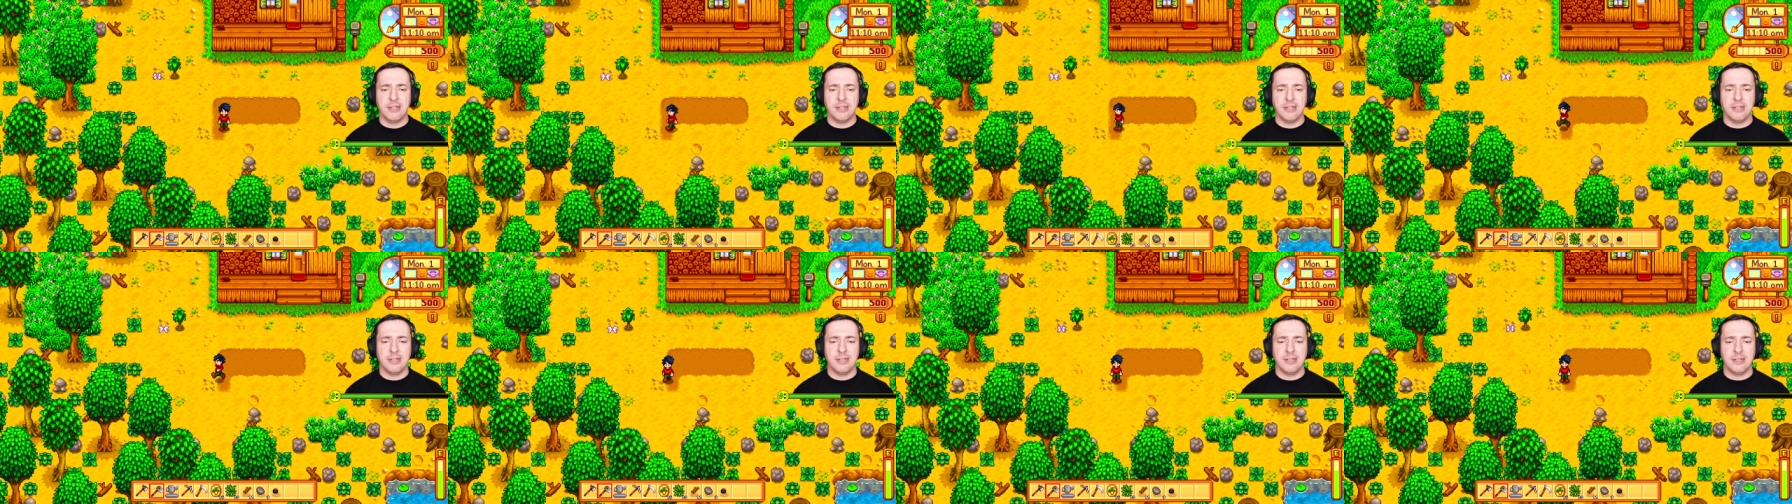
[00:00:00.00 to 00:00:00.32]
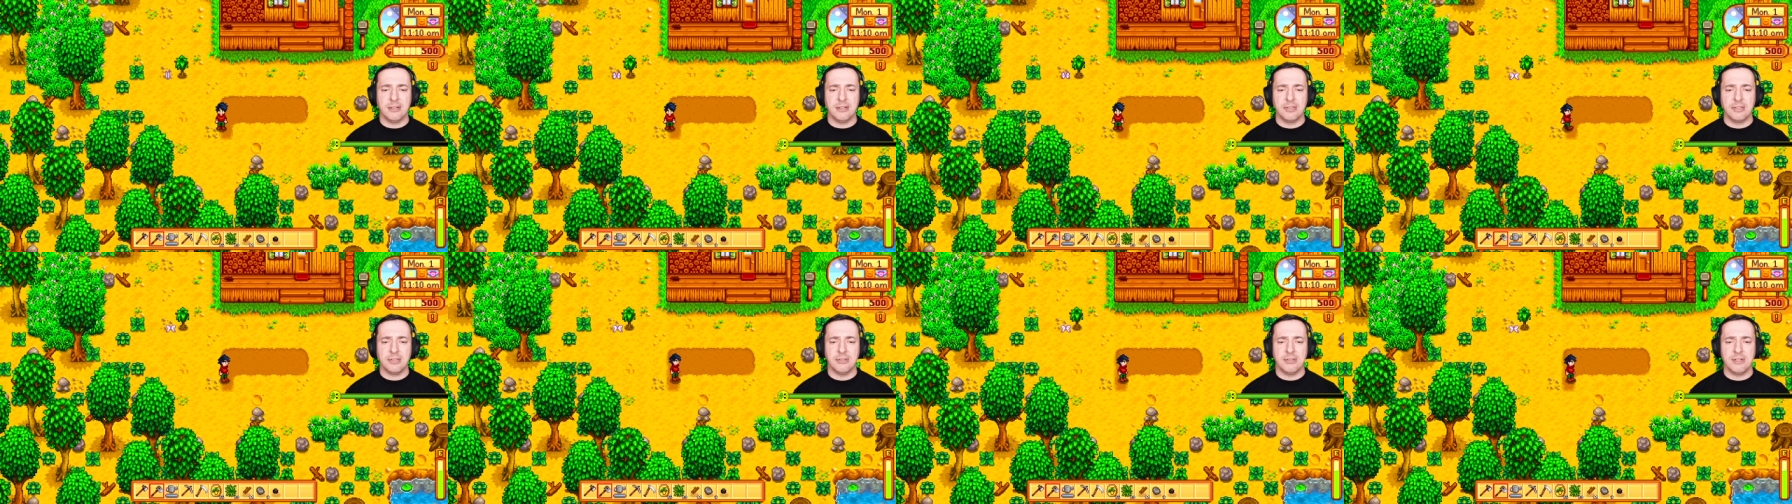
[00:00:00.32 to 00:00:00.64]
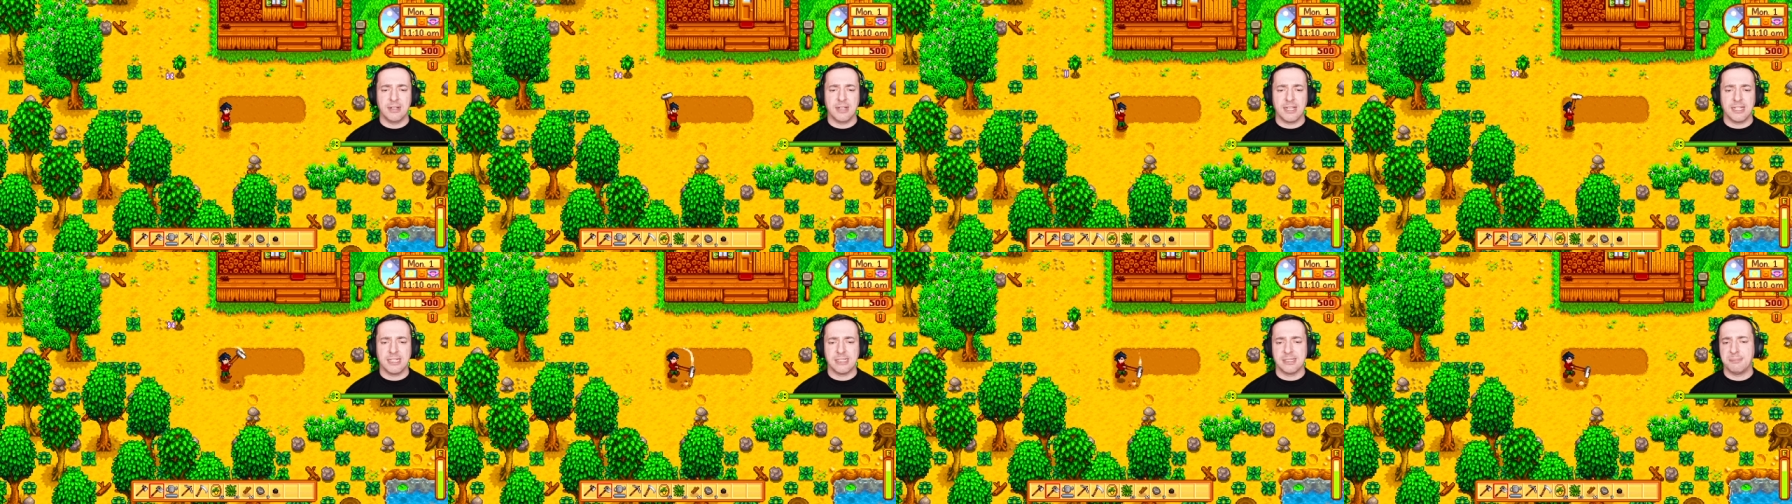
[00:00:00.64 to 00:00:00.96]
you know, do
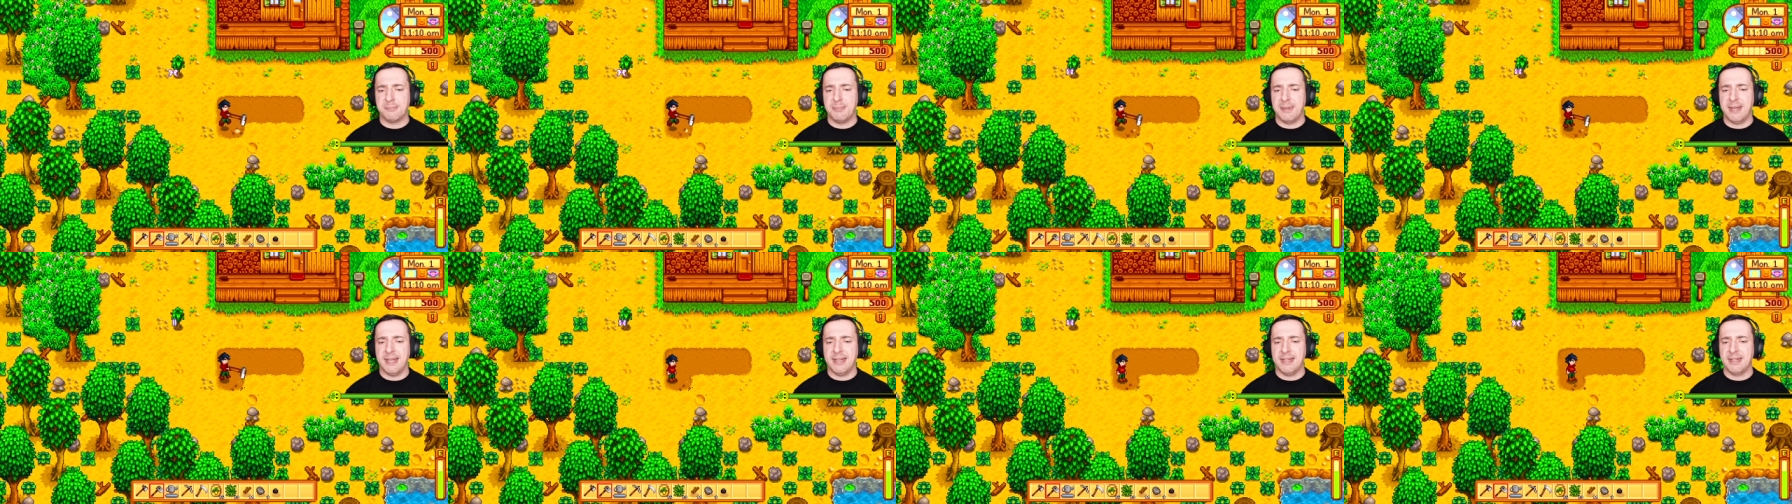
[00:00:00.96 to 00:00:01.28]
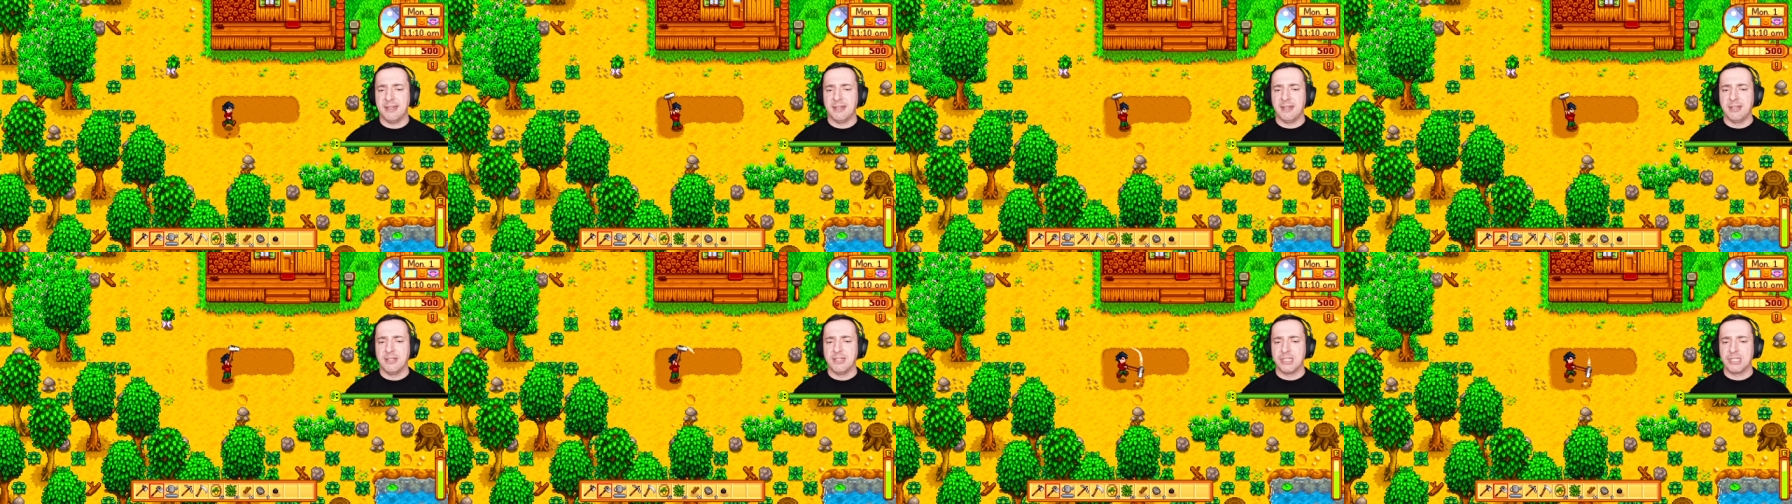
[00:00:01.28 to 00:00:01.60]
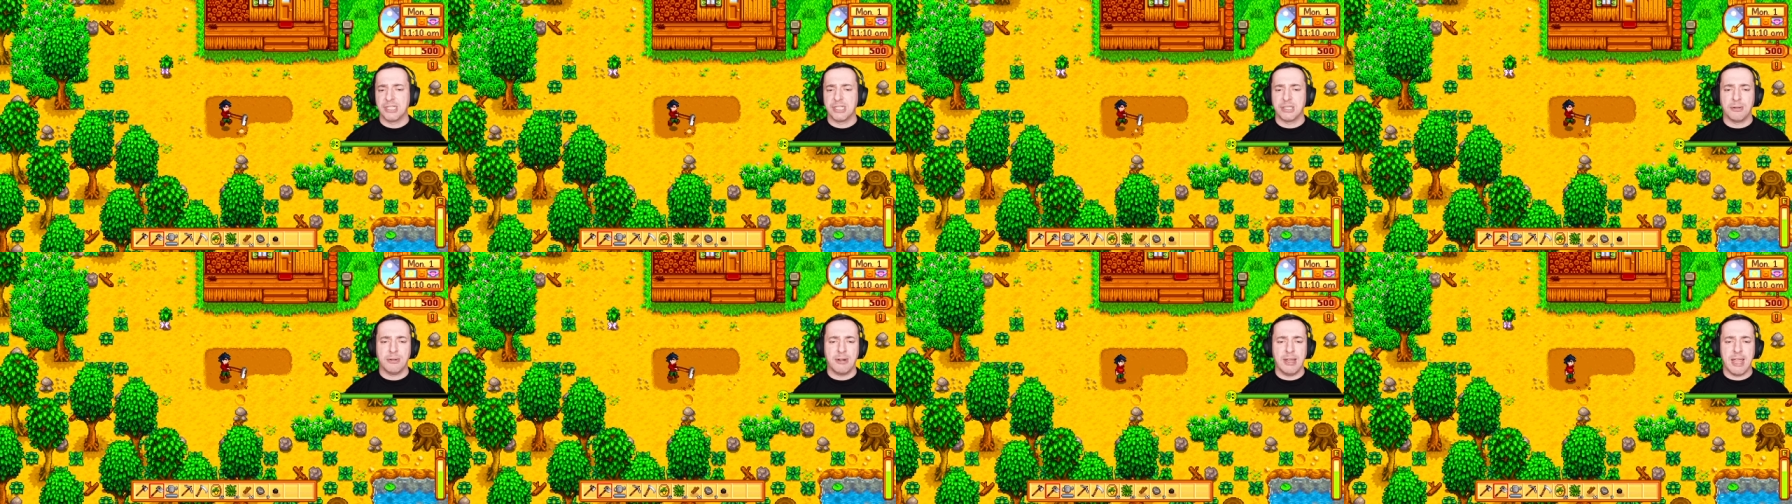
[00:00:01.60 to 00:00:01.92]
nice big
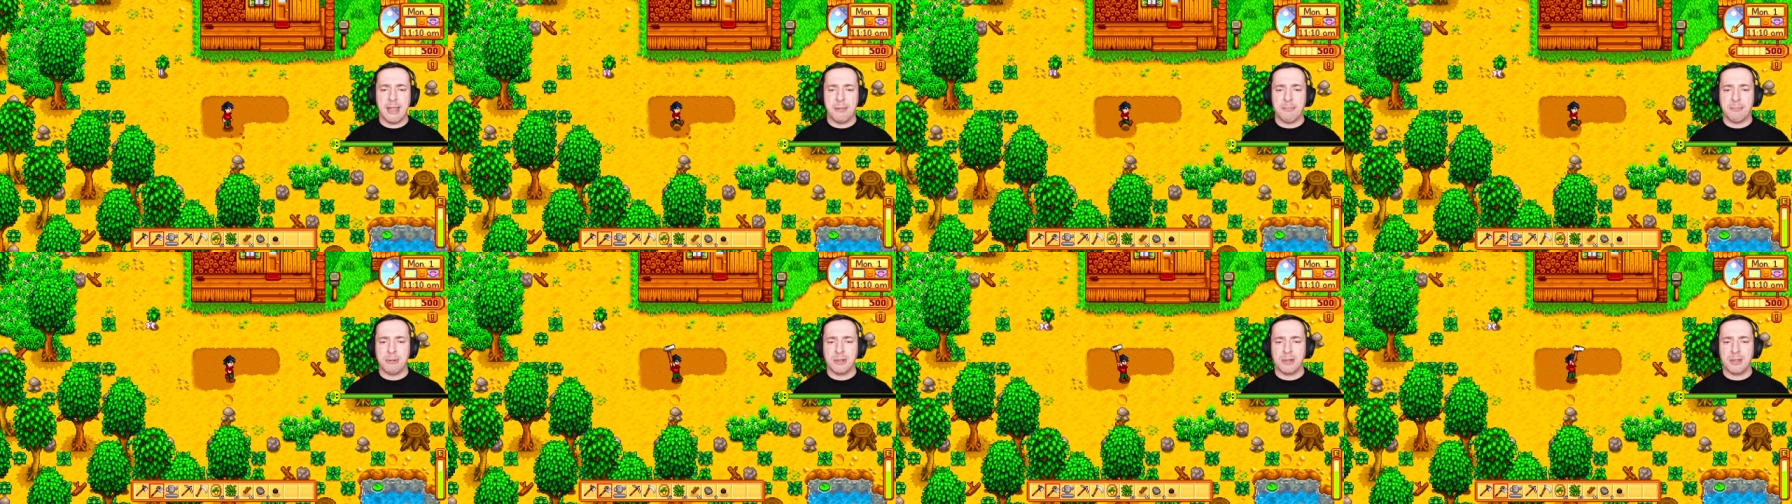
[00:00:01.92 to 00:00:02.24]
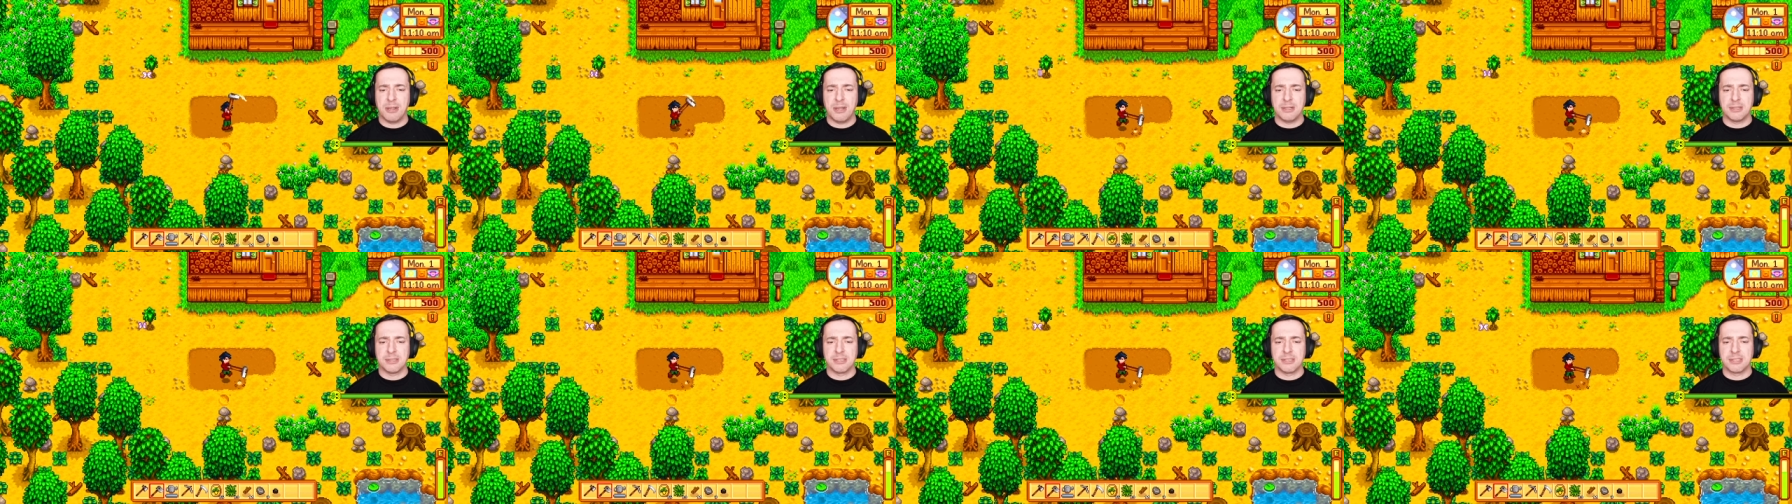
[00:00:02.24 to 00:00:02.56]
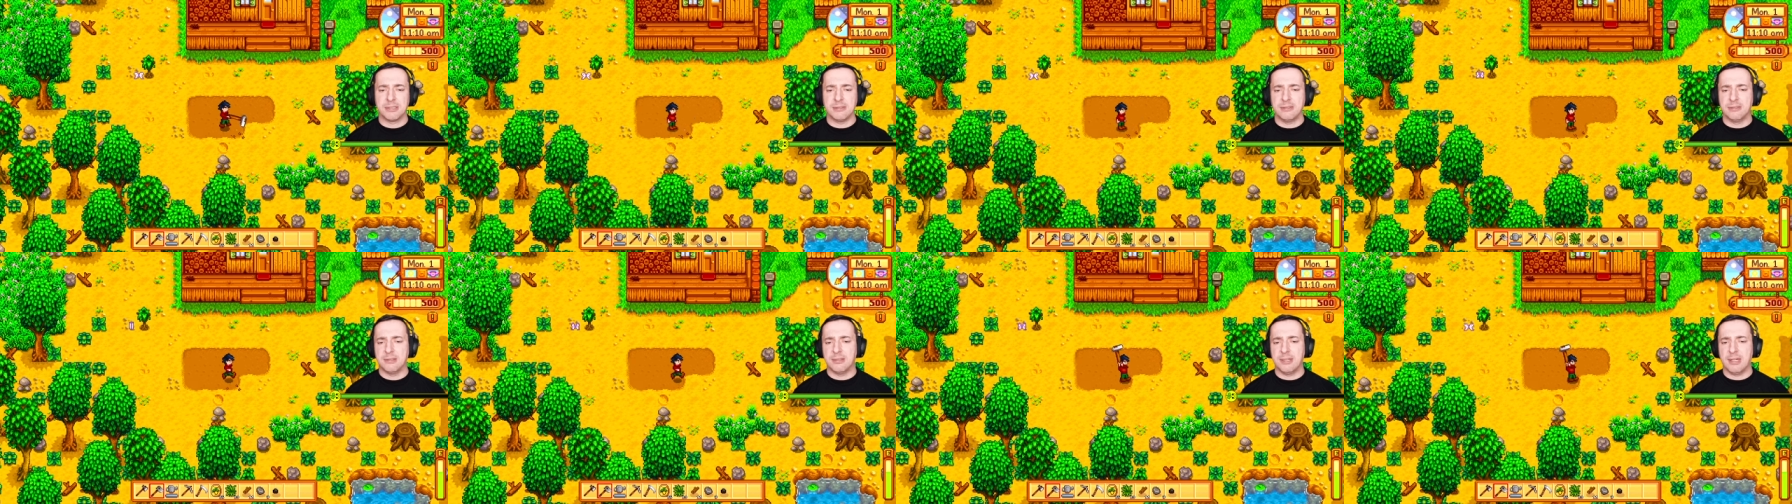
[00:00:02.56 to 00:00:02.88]
square
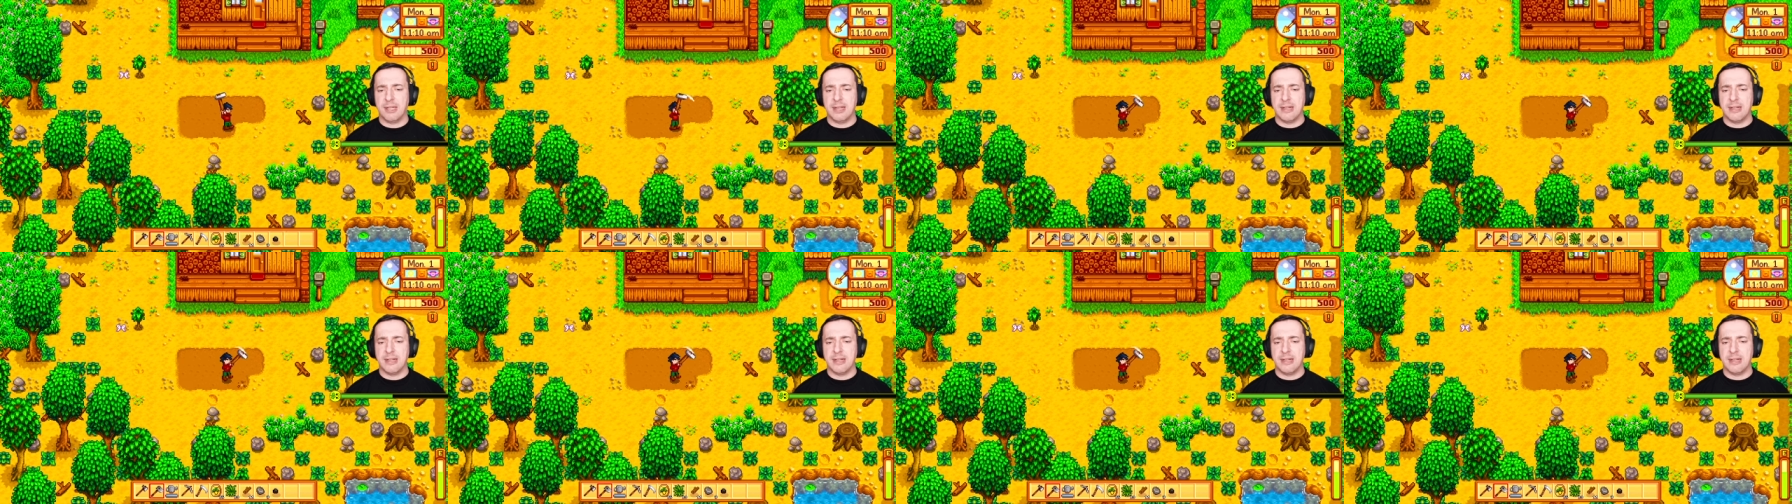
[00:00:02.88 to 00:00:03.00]
plots or,